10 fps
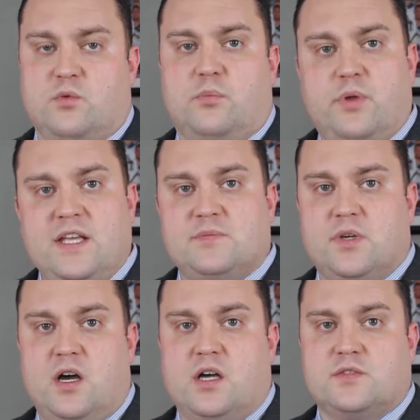the
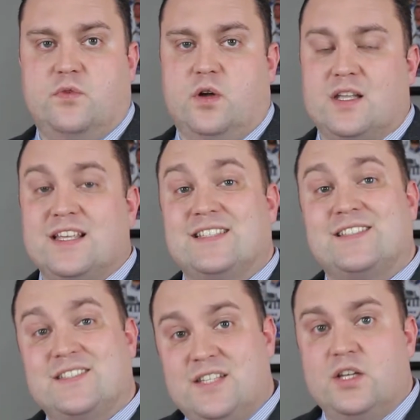replacement cost for it is
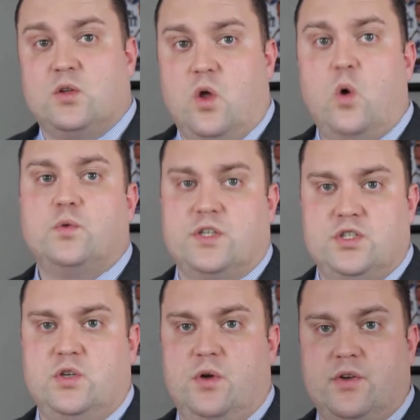still only
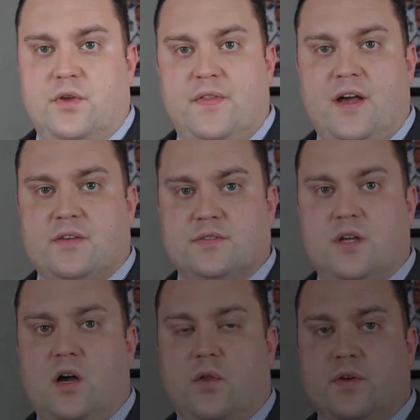
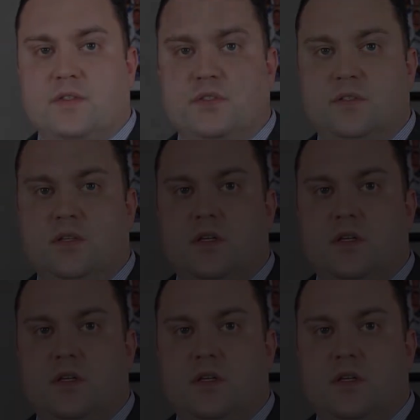$200,000.